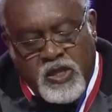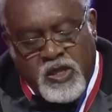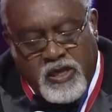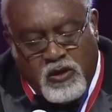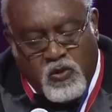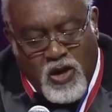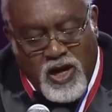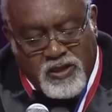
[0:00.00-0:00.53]

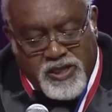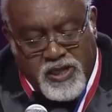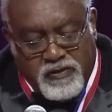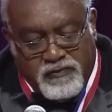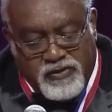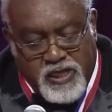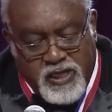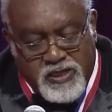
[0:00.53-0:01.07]
Equality
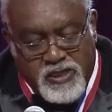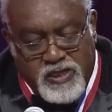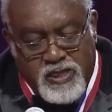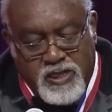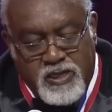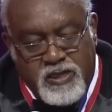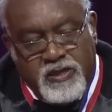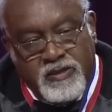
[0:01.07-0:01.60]
of
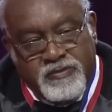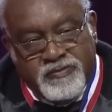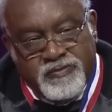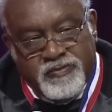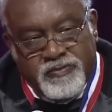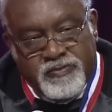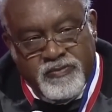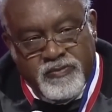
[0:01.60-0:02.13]
dignity,
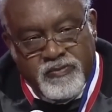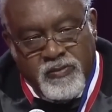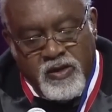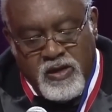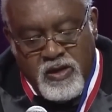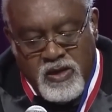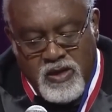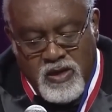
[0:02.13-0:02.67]

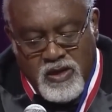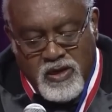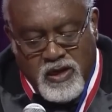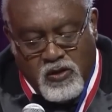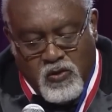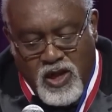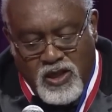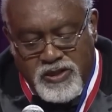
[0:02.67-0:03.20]

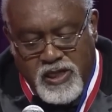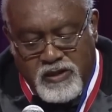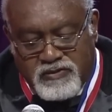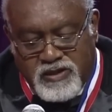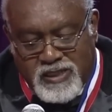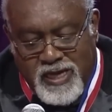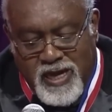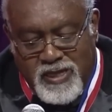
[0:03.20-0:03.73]
equality of
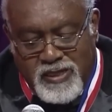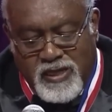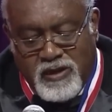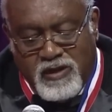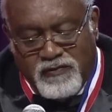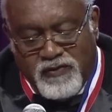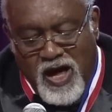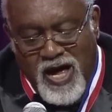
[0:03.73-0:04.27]

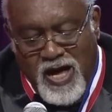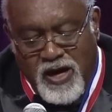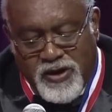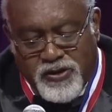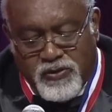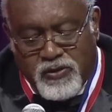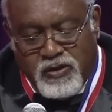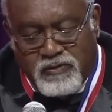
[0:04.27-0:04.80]
standing, of
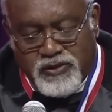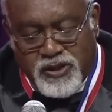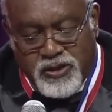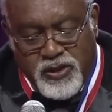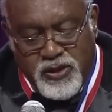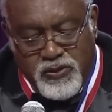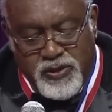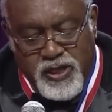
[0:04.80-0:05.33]
honor, of
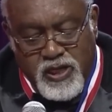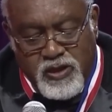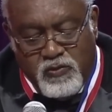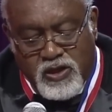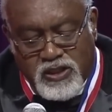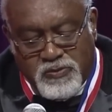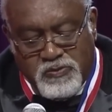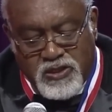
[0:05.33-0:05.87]
security in
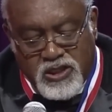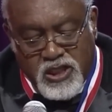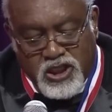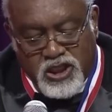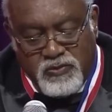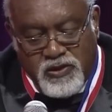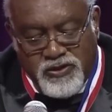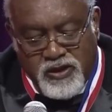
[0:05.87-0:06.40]
one's
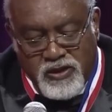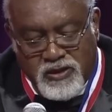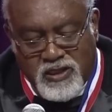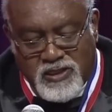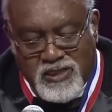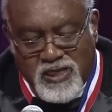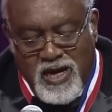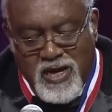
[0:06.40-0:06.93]
position within
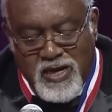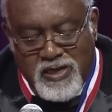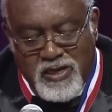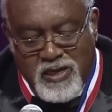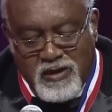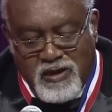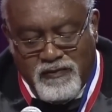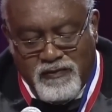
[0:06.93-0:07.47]

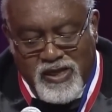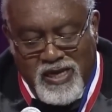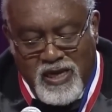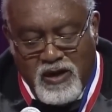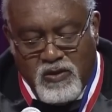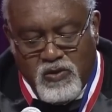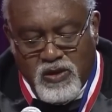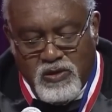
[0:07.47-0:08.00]
society, of an
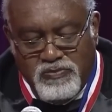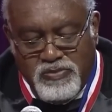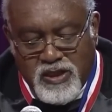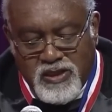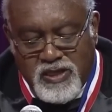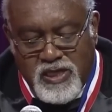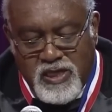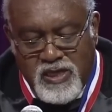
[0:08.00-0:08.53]
equal
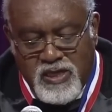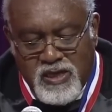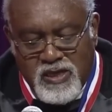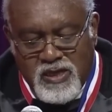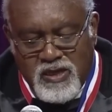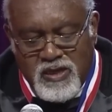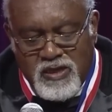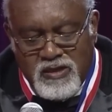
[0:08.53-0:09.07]
ability
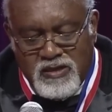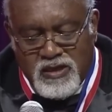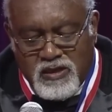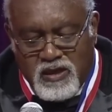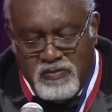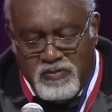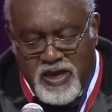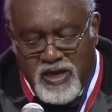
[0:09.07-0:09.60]
to
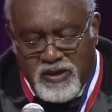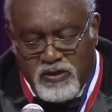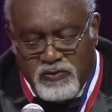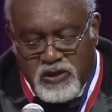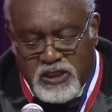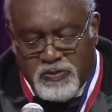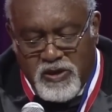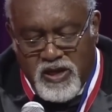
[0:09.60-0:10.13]
command the
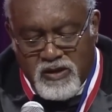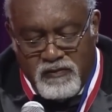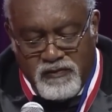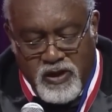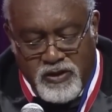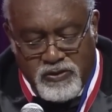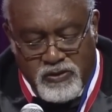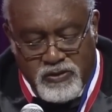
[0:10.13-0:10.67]
respect of
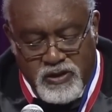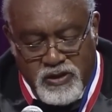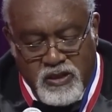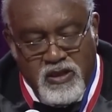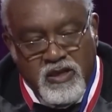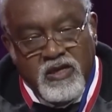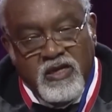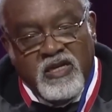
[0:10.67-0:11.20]

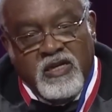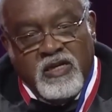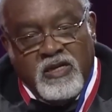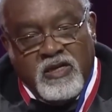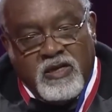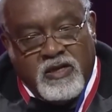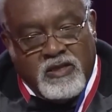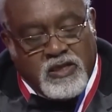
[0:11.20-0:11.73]
others.
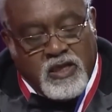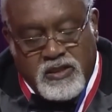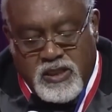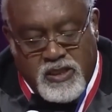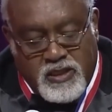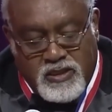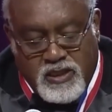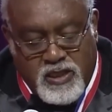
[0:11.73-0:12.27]
Such
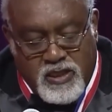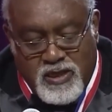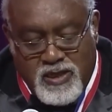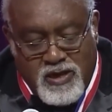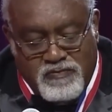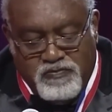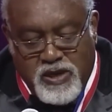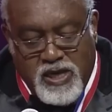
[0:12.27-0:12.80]
things
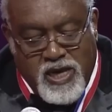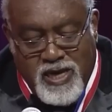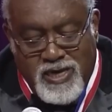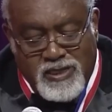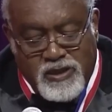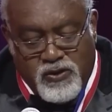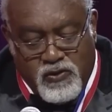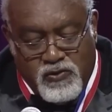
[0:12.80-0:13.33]
cannot be
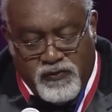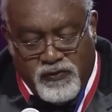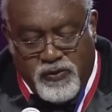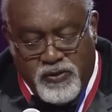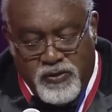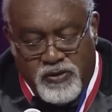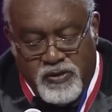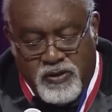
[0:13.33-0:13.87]
handed over.